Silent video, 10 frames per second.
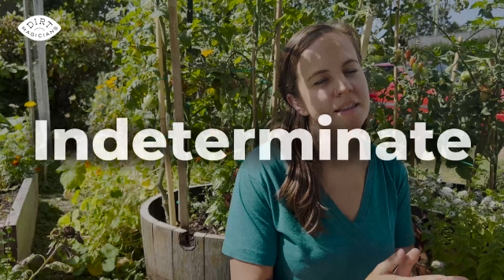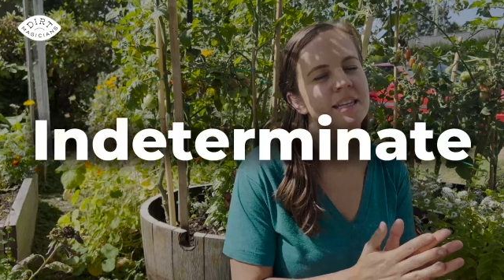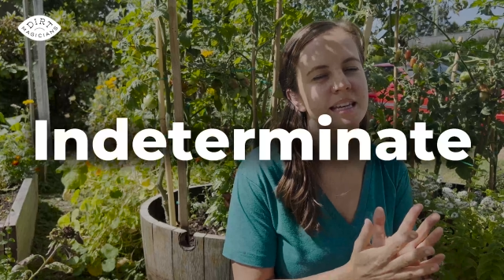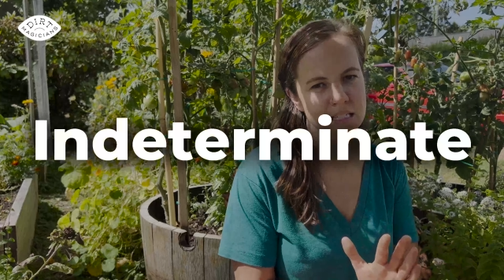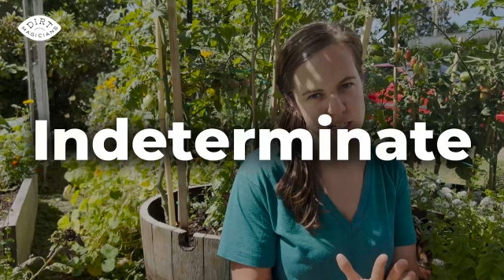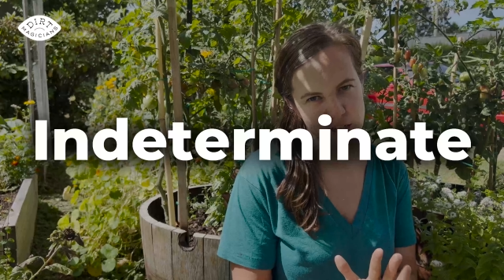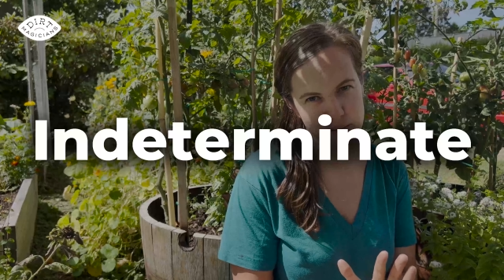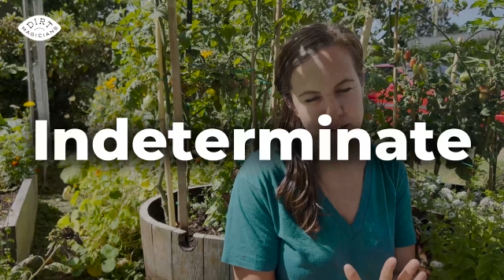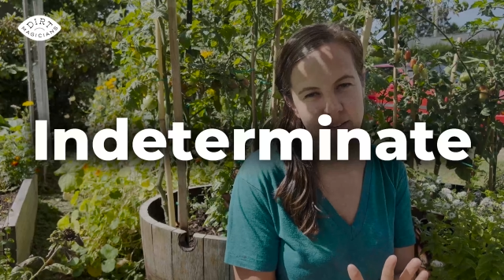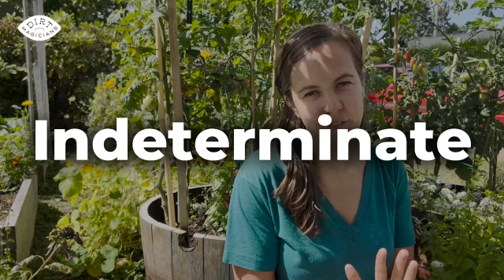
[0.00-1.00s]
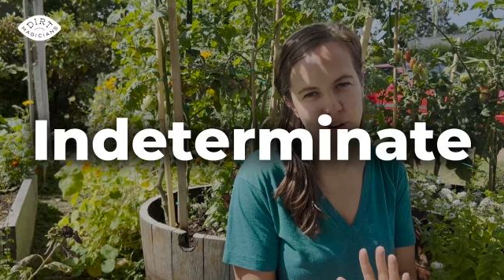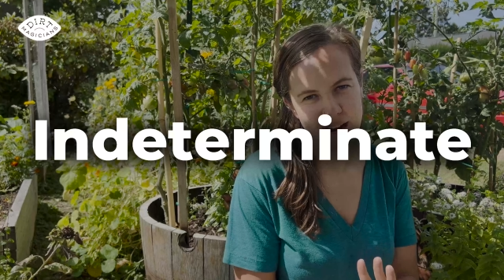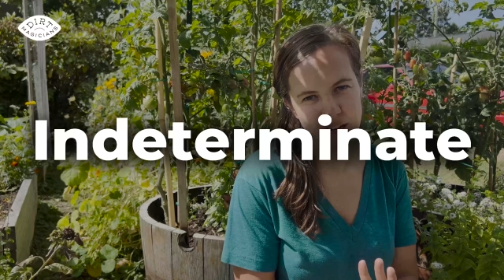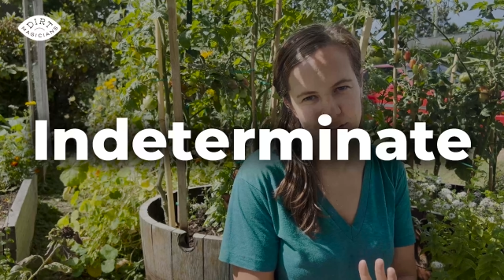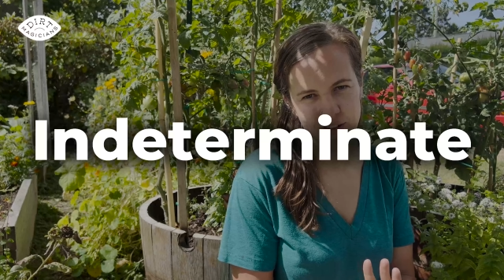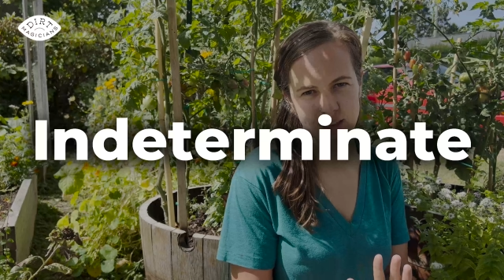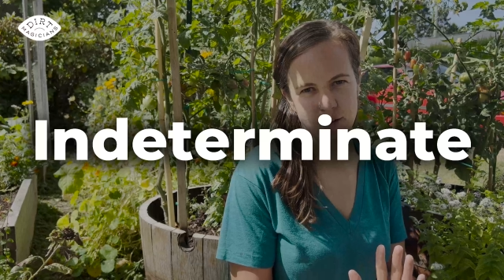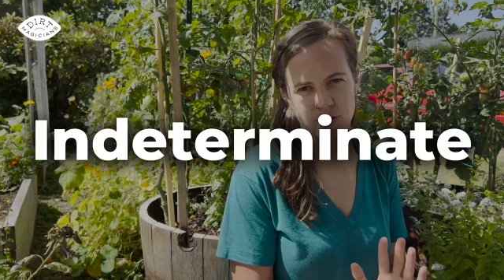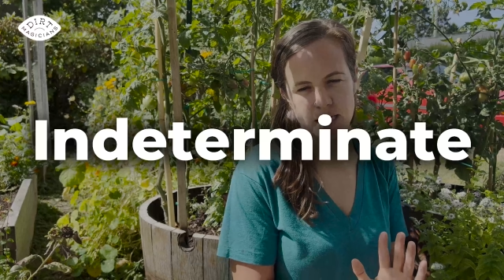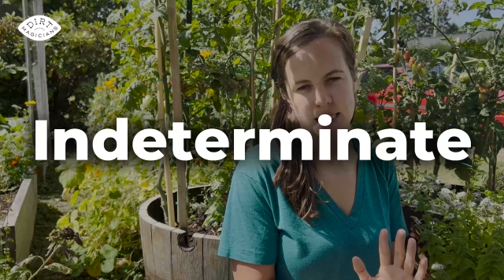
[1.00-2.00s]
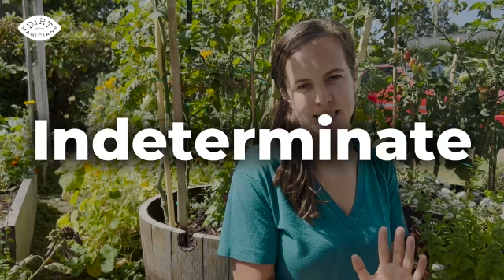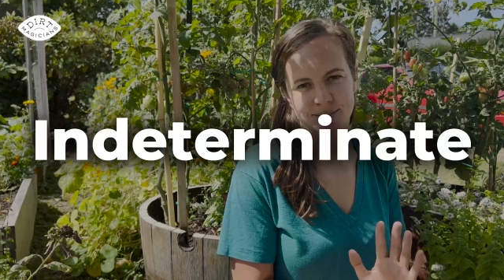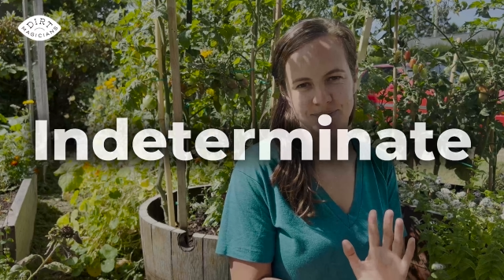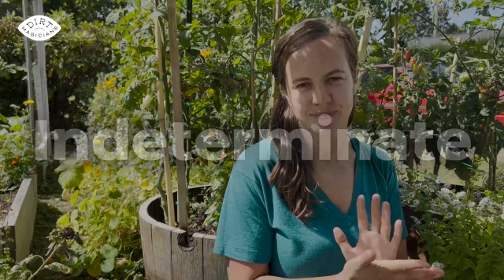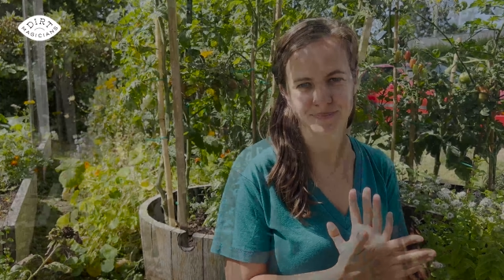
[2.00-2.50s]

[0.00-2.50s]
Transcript: the indeterminate variety for that reason.